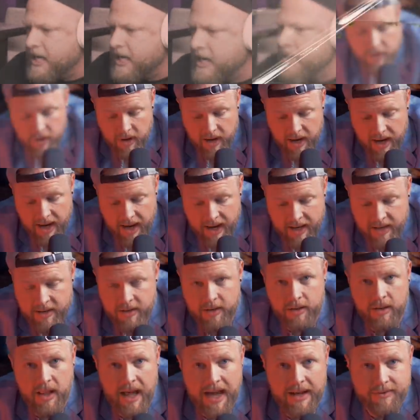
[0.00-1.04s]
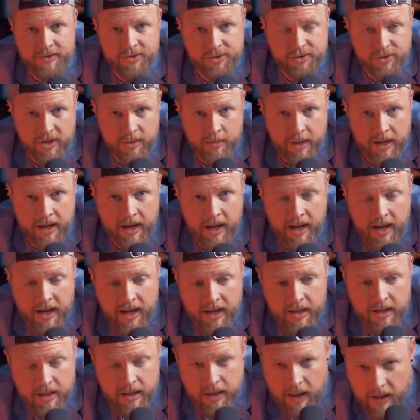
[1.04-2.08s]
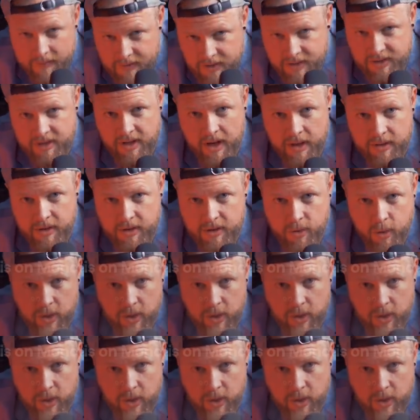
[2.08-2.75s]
If you're into live streaming, love to see you on